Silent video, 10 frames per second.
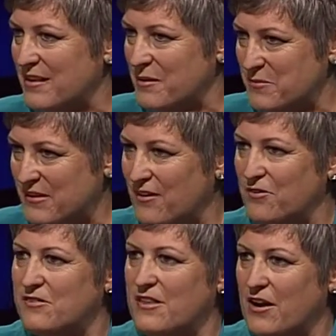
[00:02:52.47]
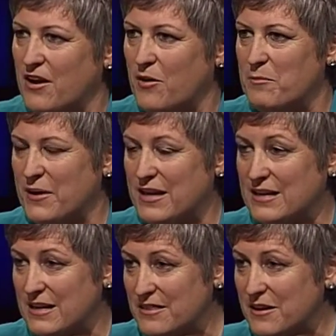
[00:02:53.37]
themselves. They are
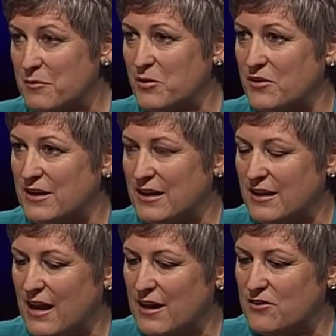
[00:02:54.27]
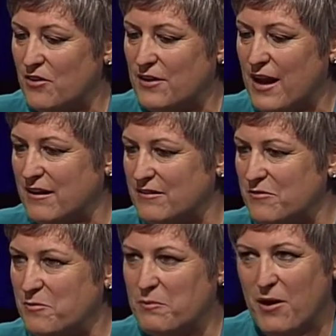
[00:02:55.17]
embedded in the community and are an active
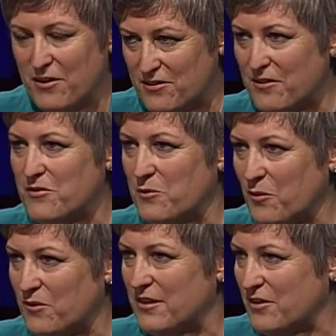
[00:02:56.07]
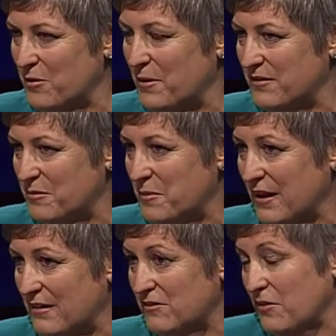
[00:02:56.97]
part of the role that they're about to
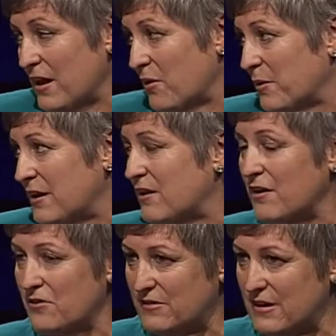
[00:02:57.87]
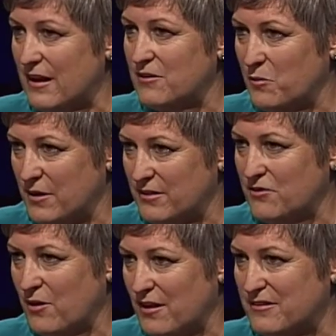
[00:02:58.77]
play. So they already understand what the
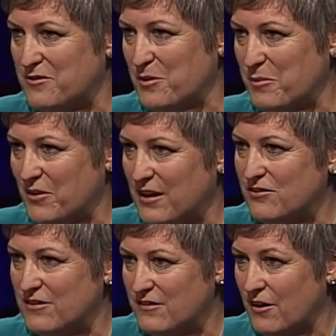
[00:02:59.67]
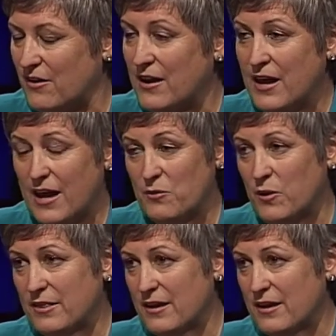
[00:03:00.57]
trials and tribulations are and what